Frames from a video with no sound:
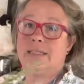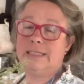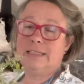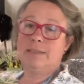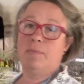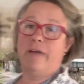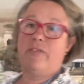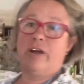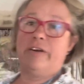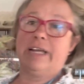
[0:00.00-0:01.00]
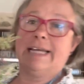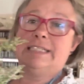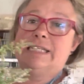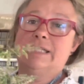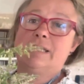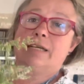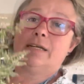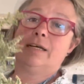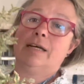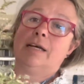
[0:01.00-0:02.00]
this is my variegated
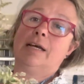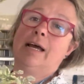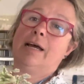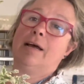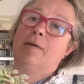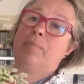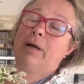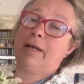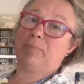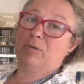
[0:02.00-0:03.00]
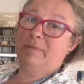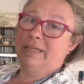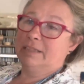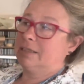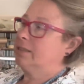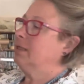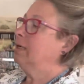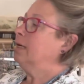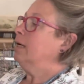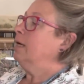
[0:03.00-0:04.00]
pineapple mint.
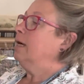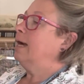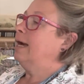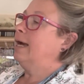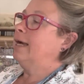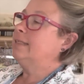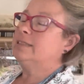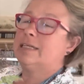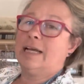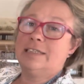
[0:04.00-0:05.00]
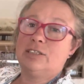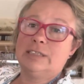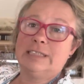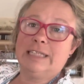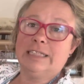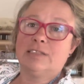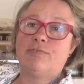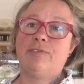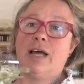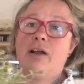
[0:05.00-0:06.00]
And as you can see, it's
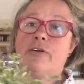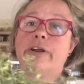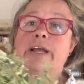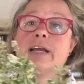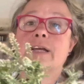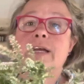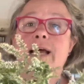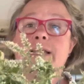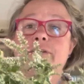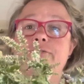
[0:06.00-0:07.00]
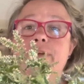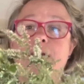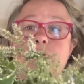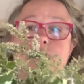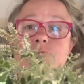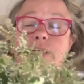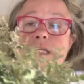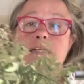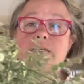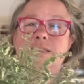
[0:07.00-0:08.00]
flowering and the flowers are really
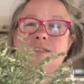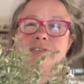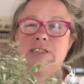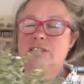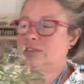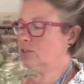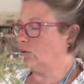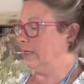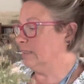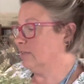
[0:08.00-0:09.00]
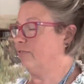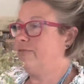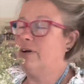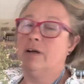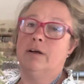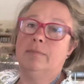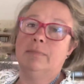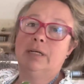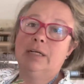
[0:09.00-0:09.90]
nice and solid and firm.